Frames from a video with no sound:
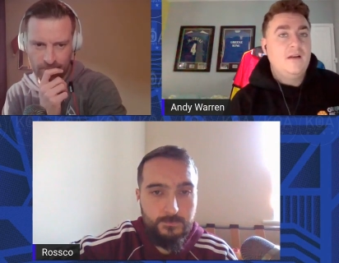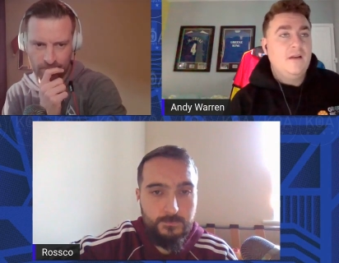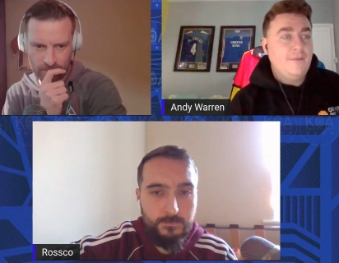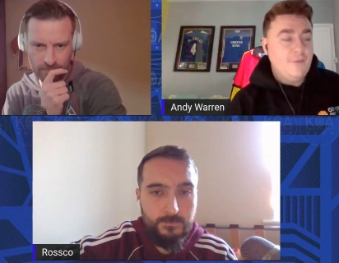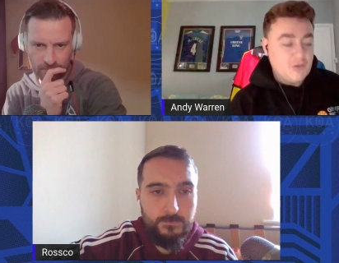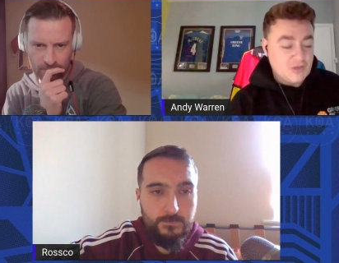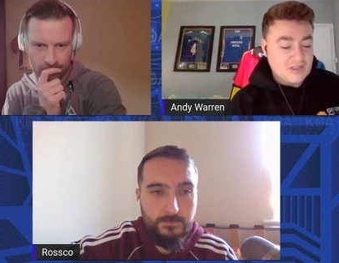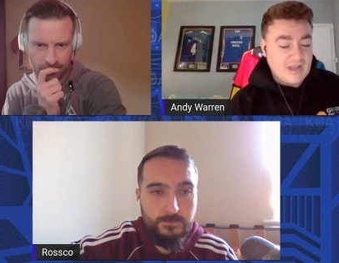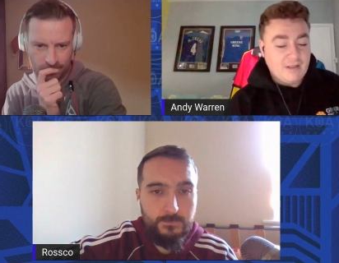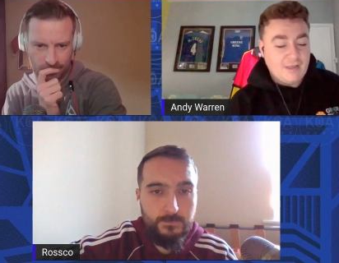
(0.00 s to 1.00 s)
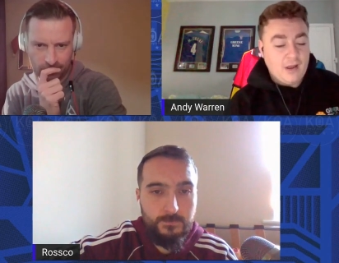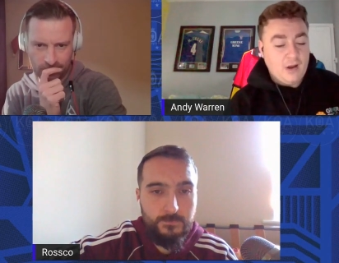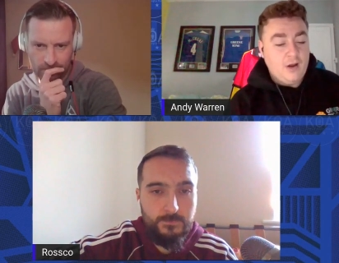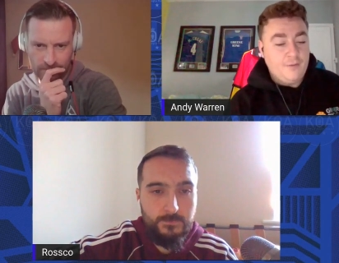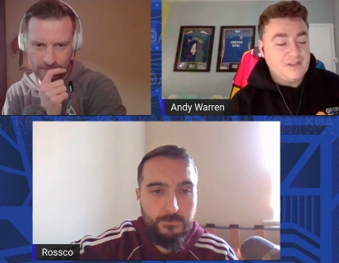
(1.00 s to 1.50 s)
Speaker 1: if you just take that
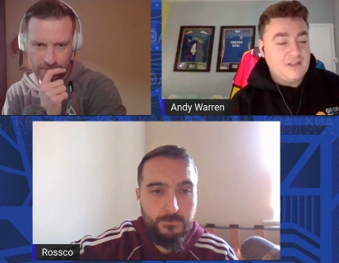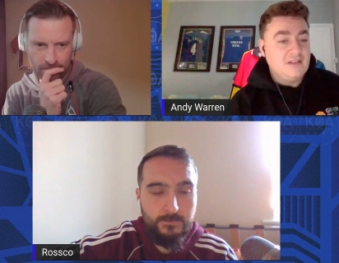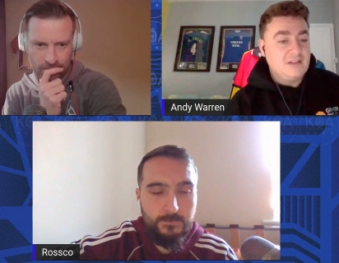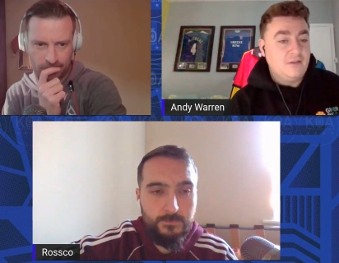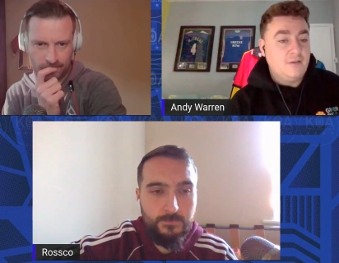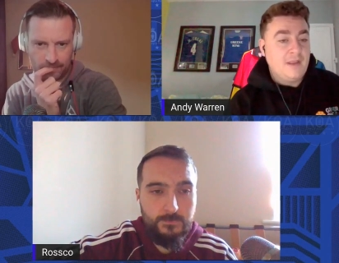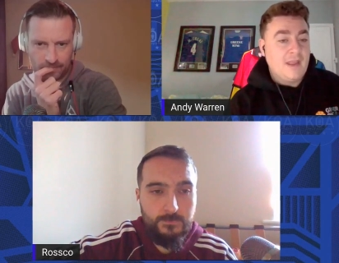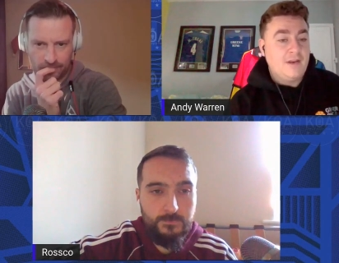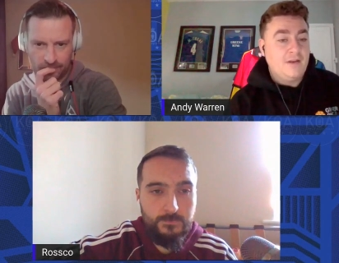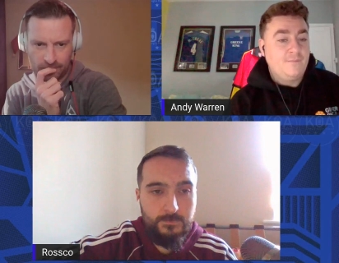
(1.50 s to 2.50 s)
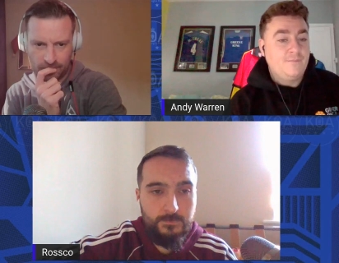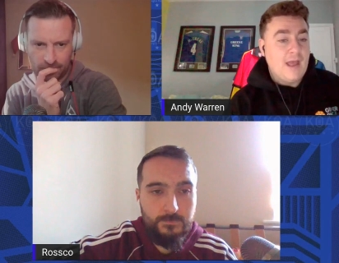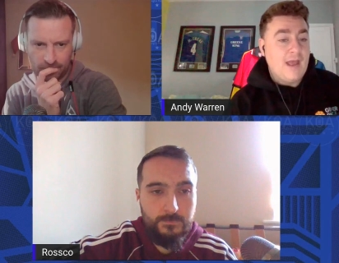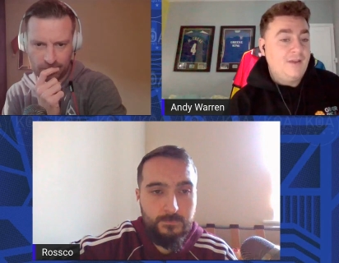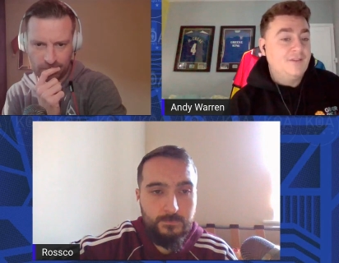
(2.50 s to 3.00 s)
half a season that McKenna had